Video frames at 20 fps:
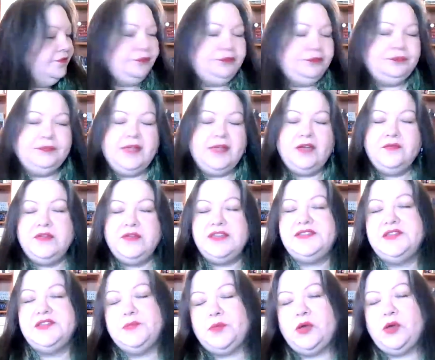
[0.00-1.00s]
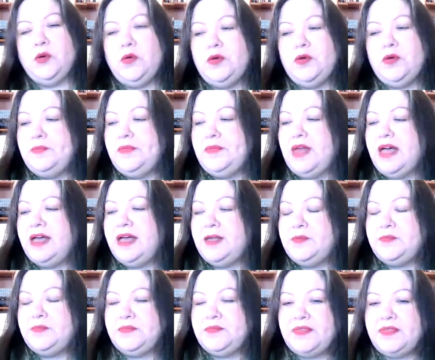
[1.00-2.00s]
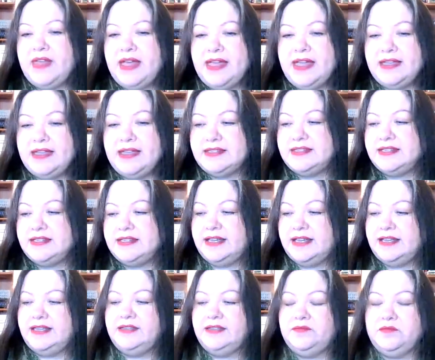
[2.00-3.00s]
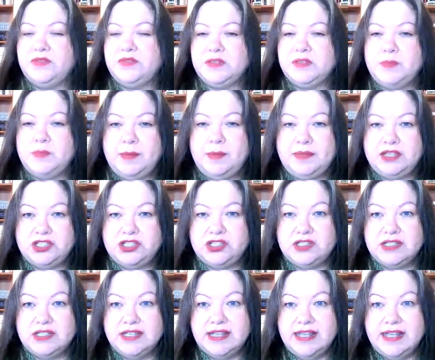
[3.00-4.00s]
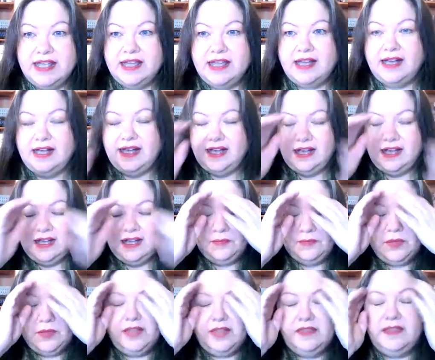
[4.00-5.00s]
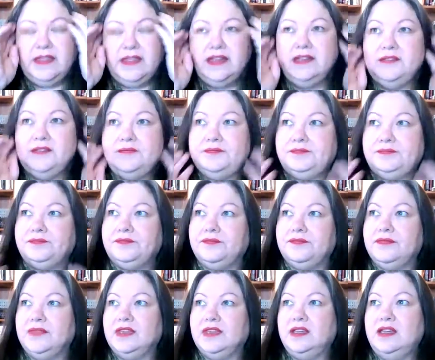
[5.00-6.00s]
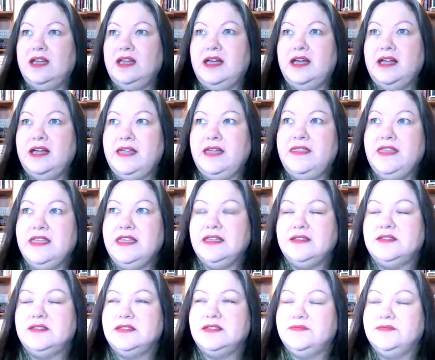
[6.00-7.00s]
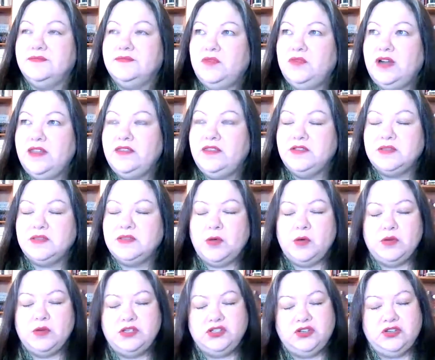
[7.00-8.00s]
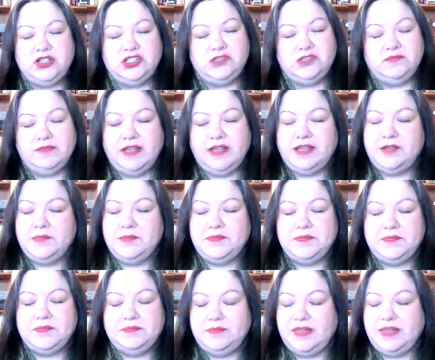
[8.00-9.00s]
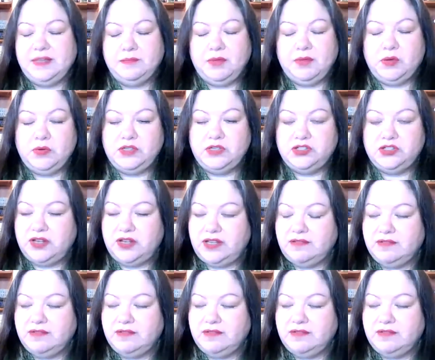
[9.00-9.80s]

A recent poem that was published on the, I think it's one of those poetry, big poetry